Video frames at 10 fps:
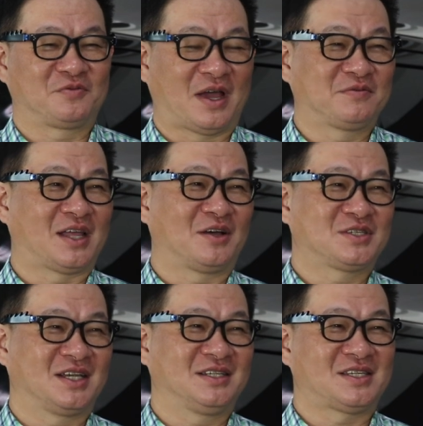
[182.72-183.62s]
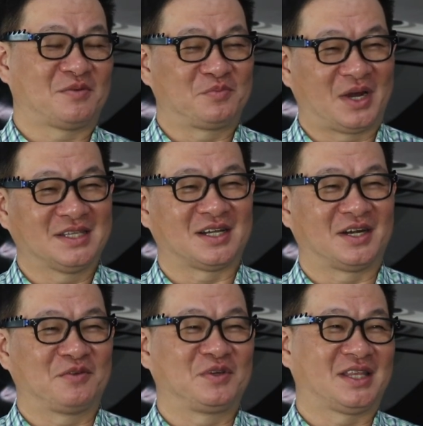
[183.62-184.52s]
5,000, some brands are
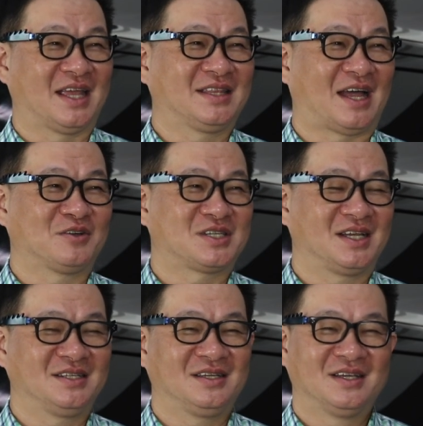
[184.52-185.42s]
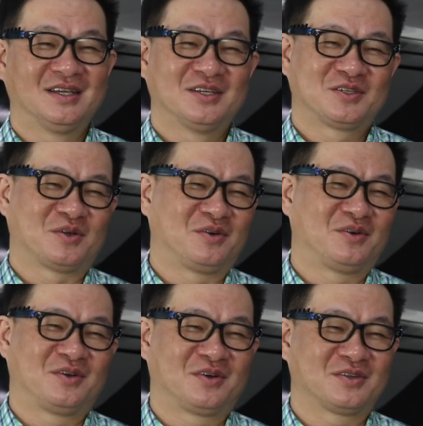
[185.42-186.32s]
every 10,000.
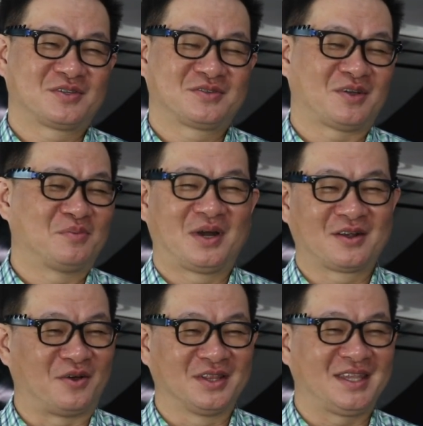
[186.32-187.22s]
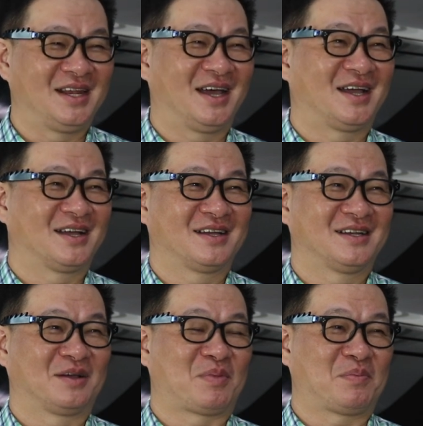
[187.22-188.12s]
So sobrang konti lang ang
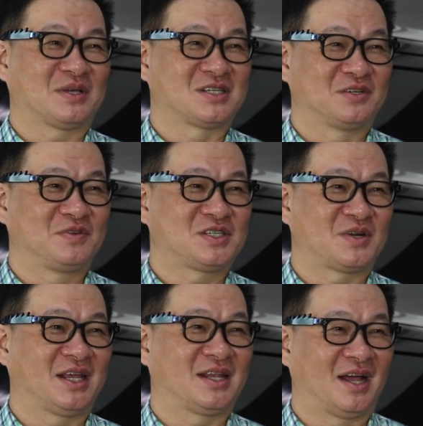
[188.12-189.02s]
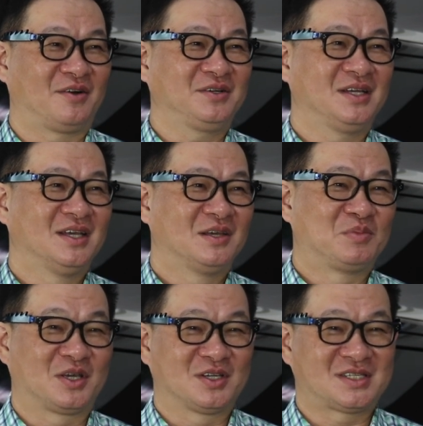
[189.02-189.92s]
nagpapa-service right now
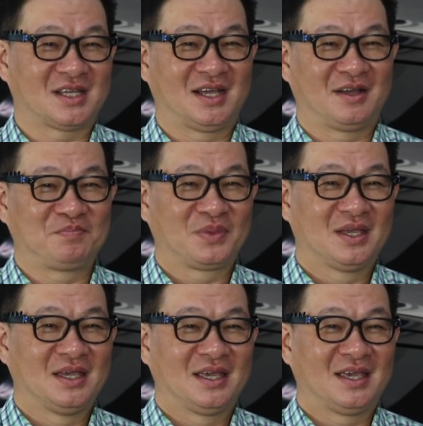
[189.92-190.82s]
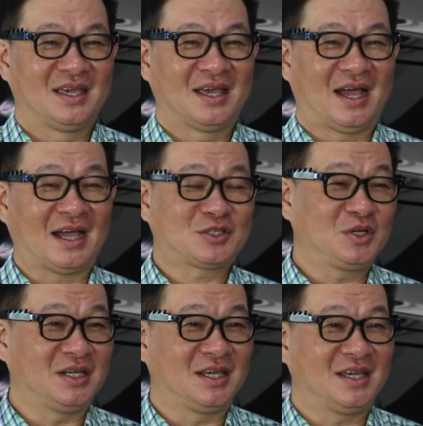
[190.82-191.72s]
because uh,
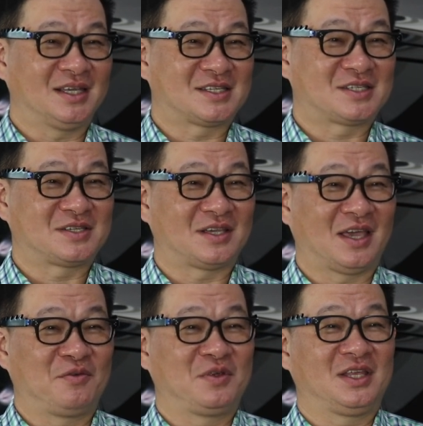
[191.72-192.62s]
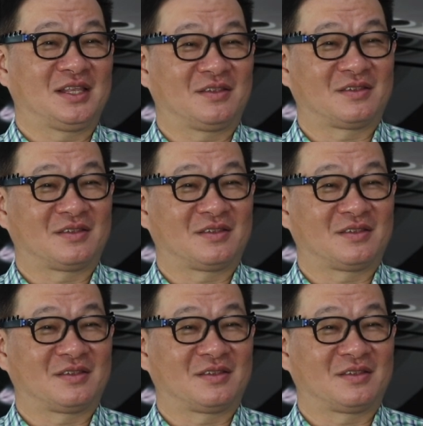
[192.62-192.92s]
actually it's every